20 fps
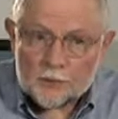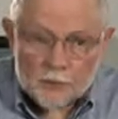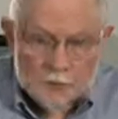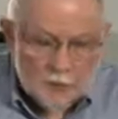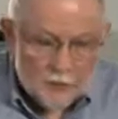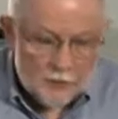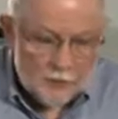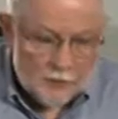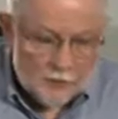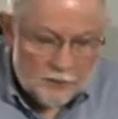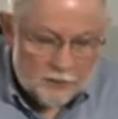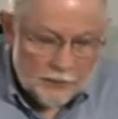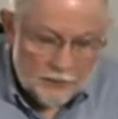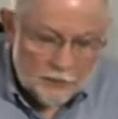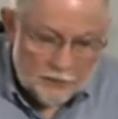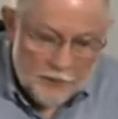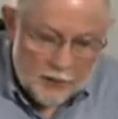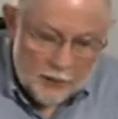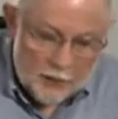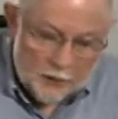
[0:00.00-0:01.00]
Actually, this
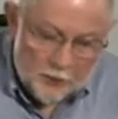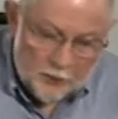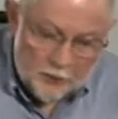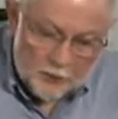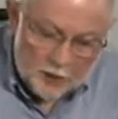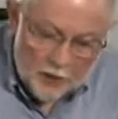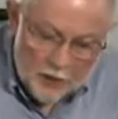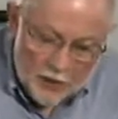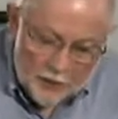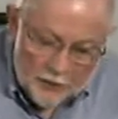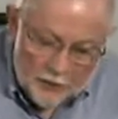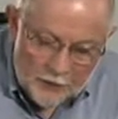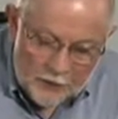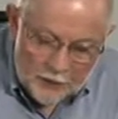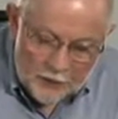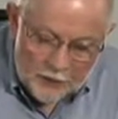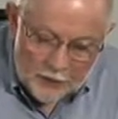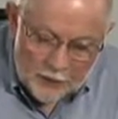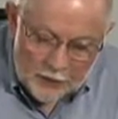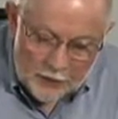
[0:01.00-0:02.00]
sets right up on top of the
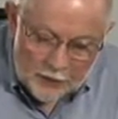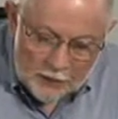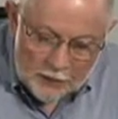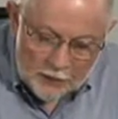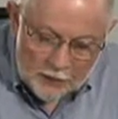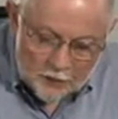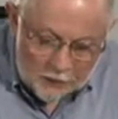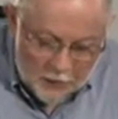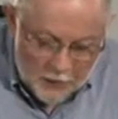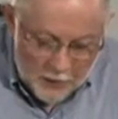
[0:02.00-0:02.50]
strainer.